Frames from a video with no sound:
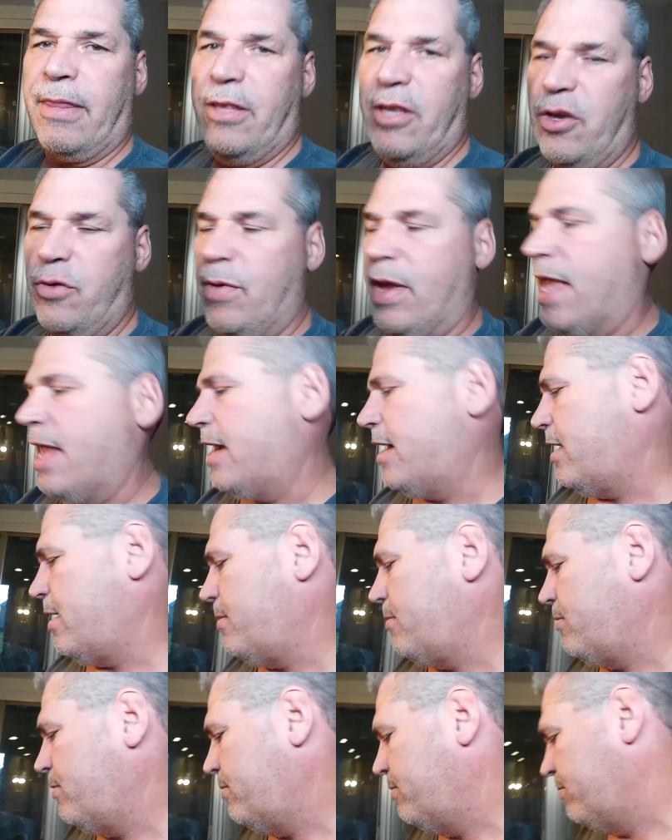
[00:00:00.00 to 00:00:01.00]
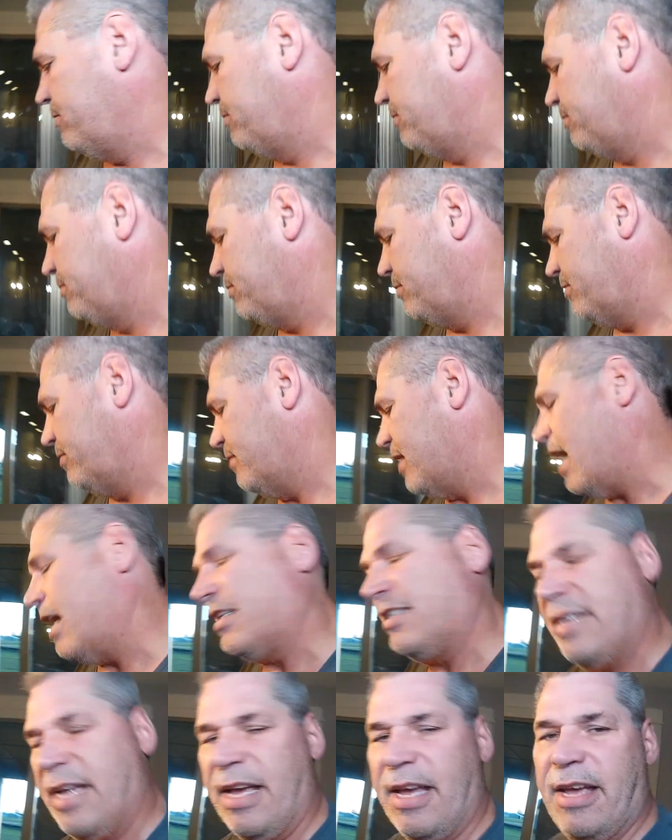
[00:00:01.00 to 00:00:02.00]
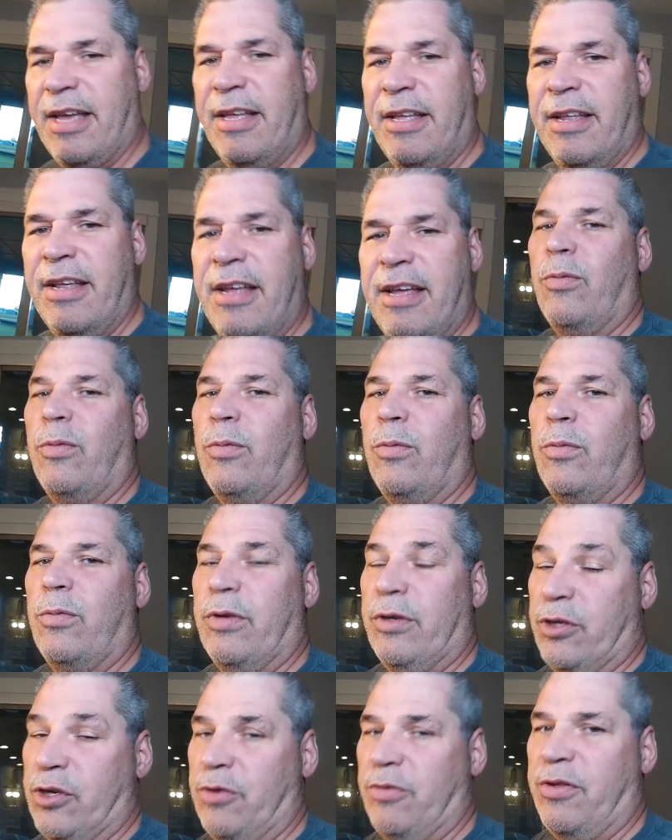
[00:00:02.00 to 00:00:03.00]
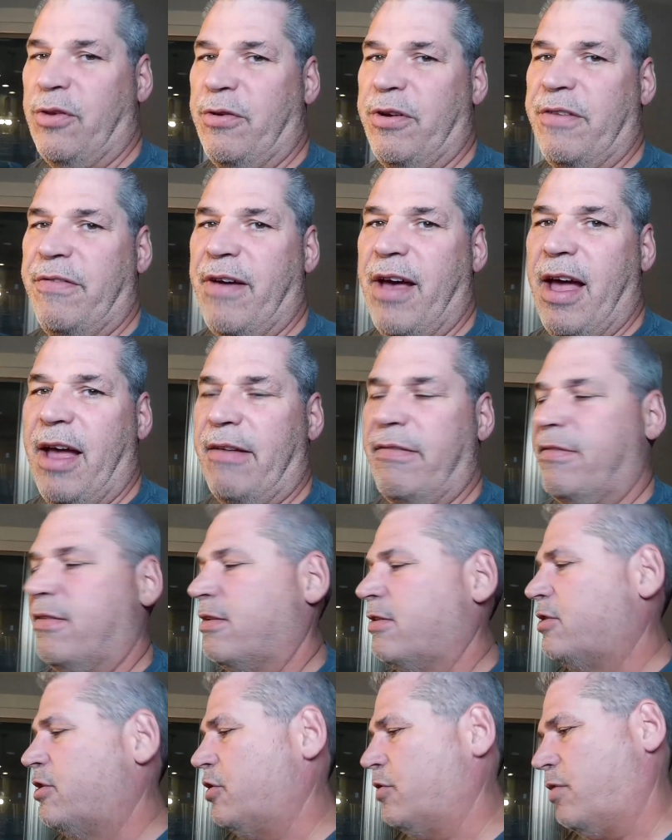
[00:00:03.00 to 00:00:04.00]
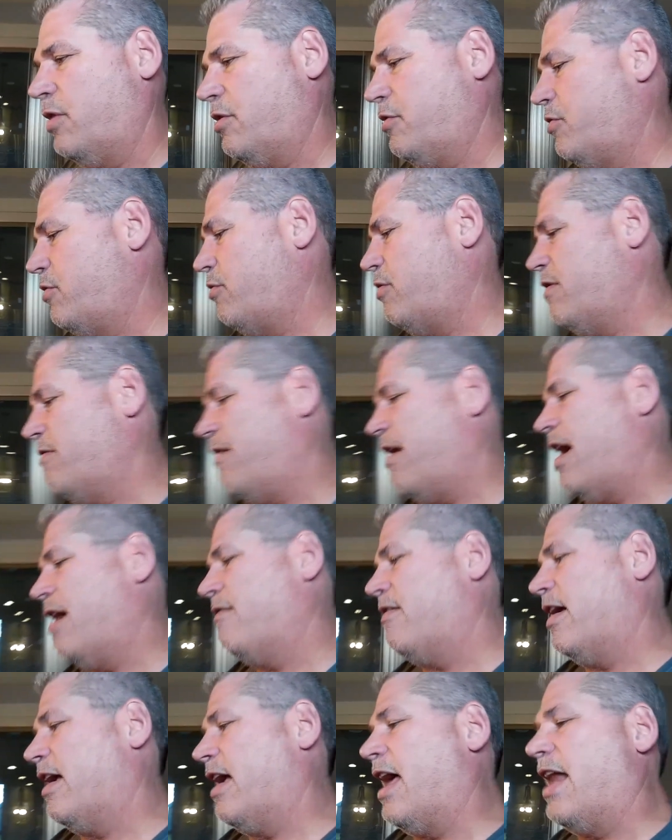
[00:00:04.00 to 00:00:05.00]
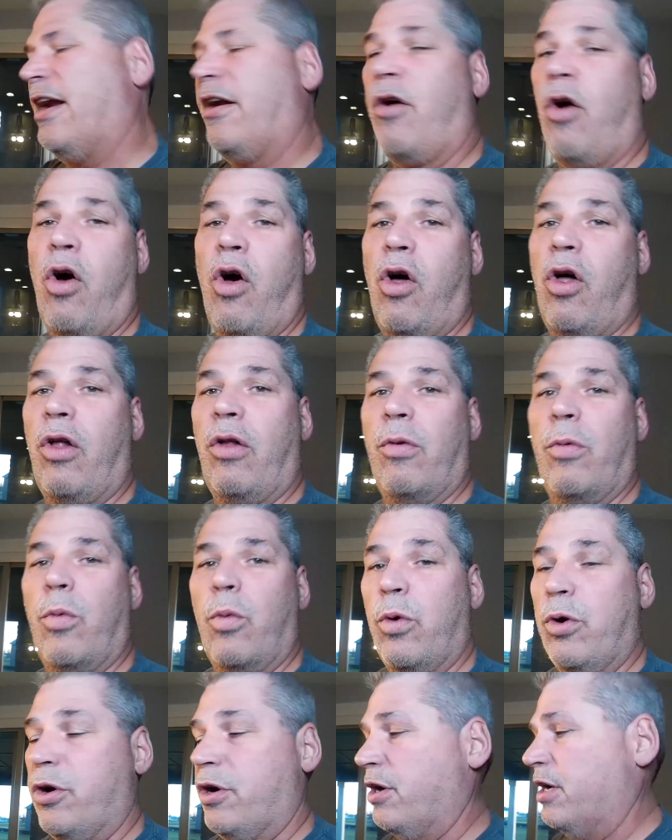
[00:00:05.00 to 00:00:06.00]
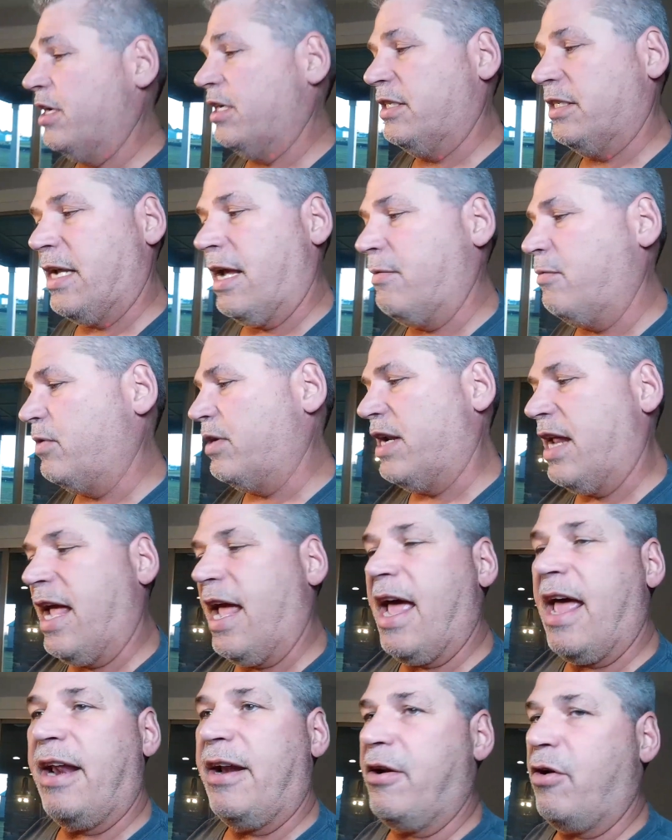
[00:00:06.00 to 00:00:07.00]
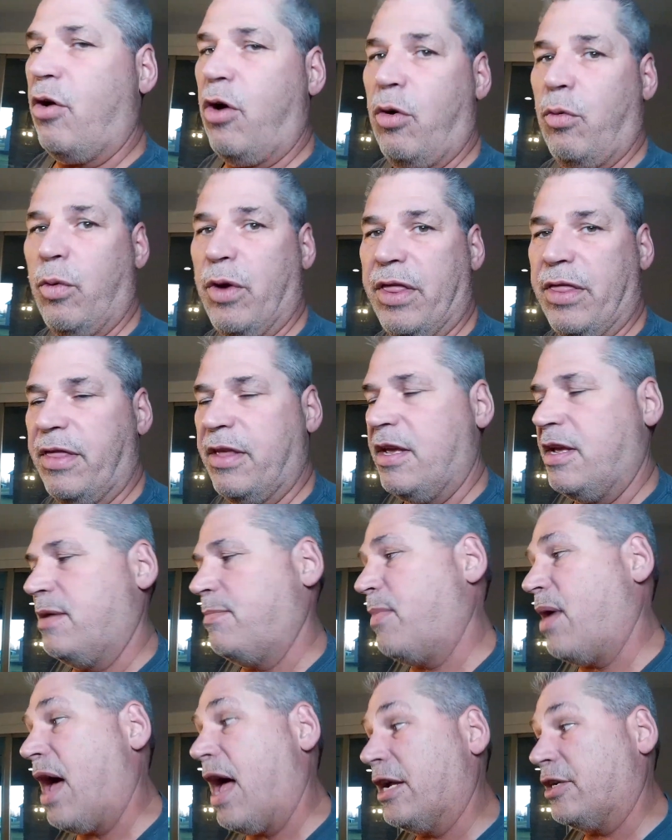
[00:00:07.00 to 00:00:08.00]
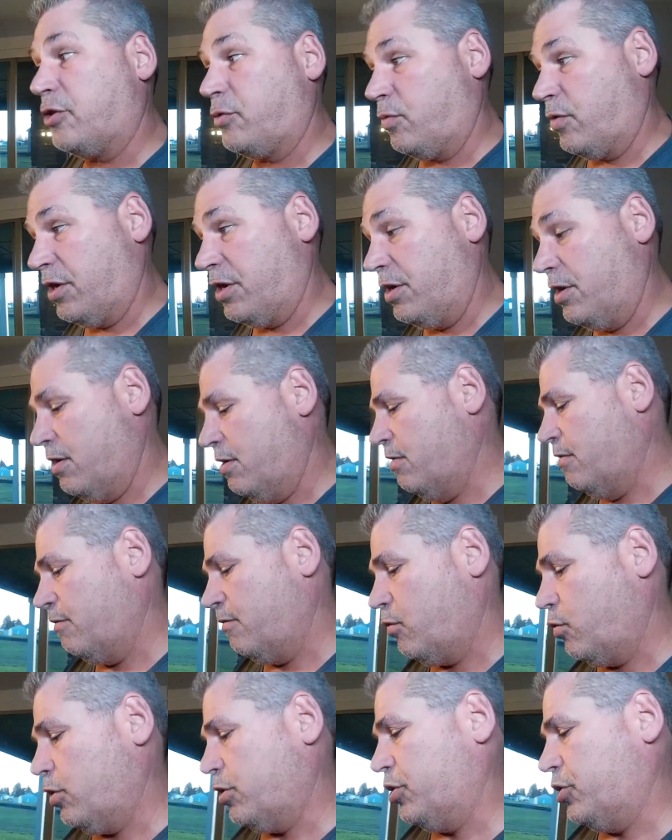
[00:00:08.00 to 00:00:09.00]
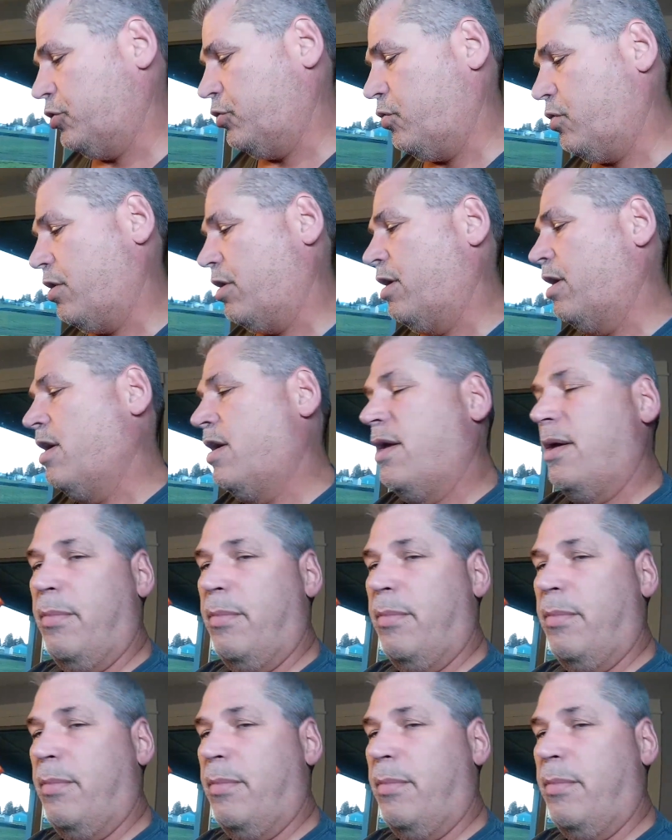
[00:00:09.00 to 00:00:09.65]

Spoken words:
You add it up. I'll tell you, 235. 235. I got it all, whereas I wouldn't have had it all with the Bosch one for sure.